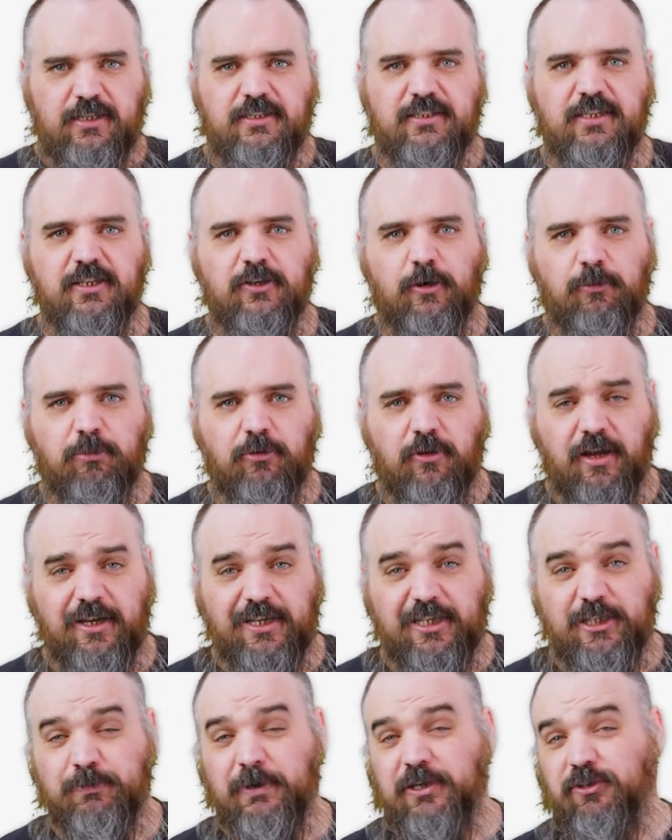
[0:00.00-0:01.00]
single
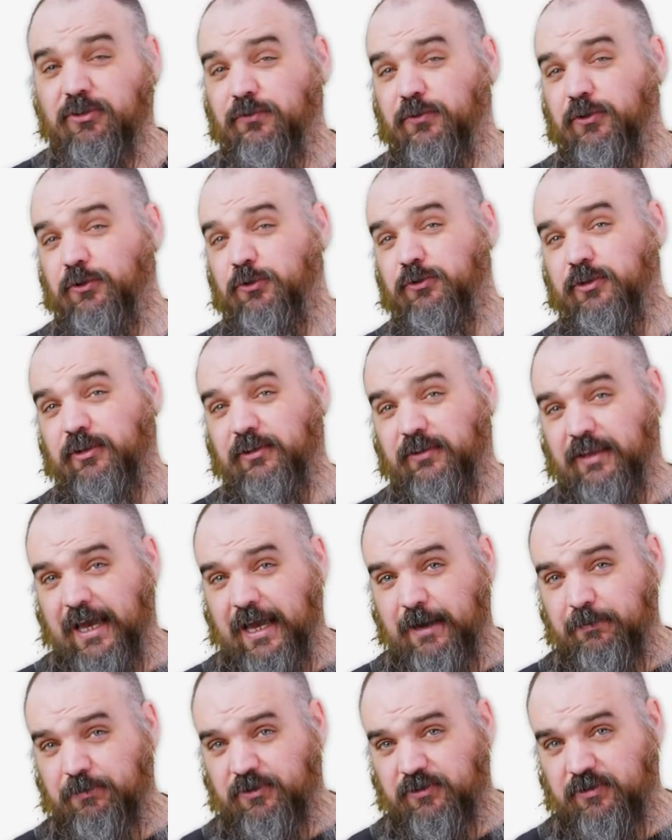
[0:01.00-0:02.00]
block, especially if you're using
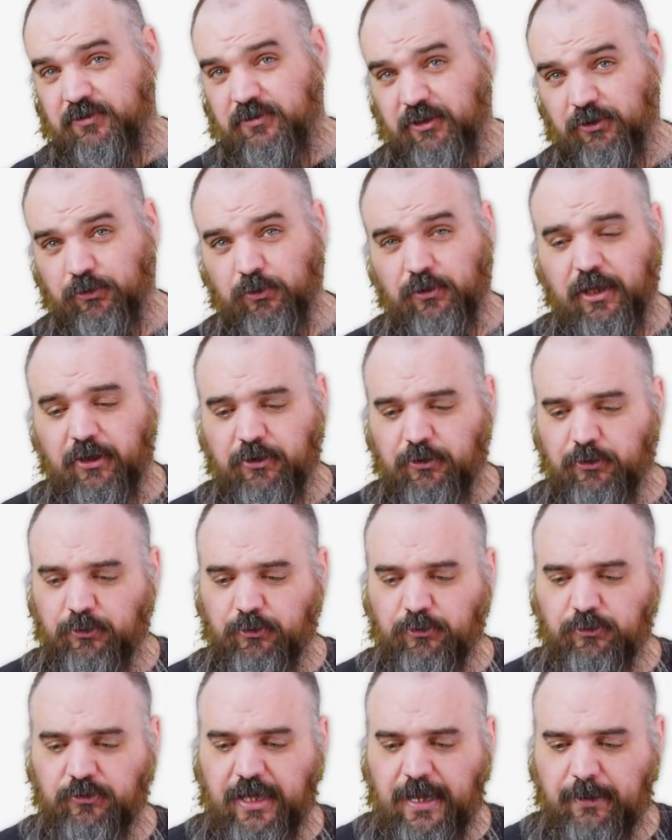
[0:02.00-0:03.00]
LAPS. This will allow you to
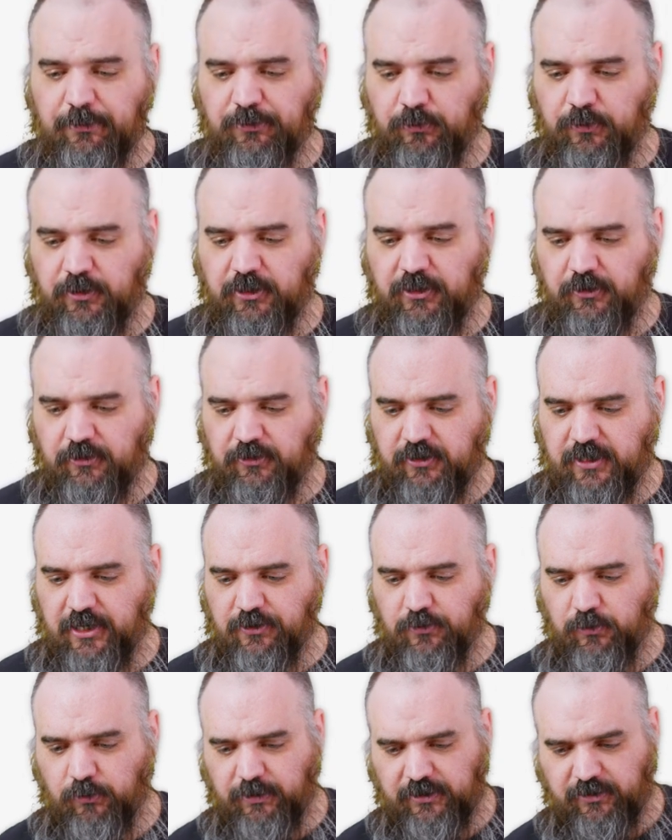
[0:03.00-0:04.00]
use LAPS with your
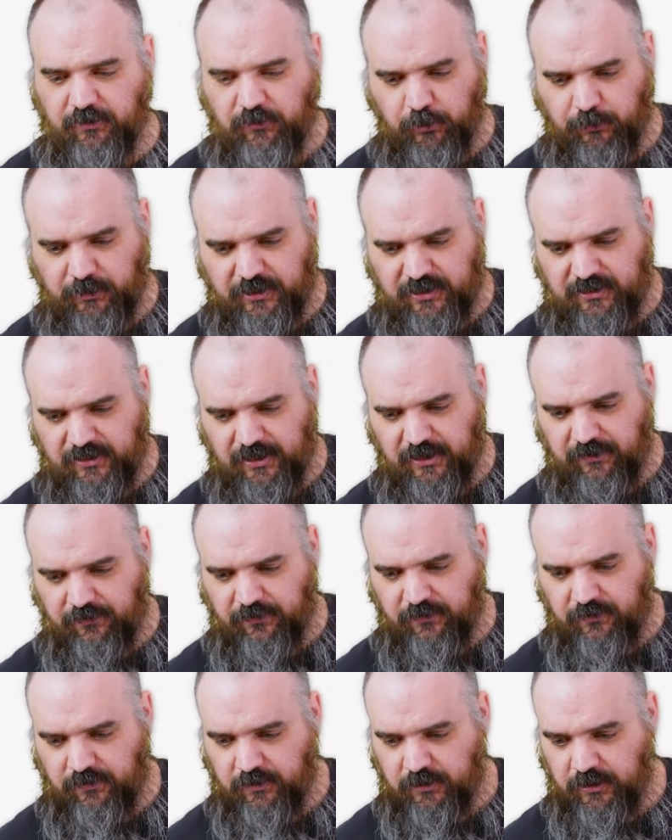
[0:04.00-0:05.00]
schedule. It makes it a little bit safe.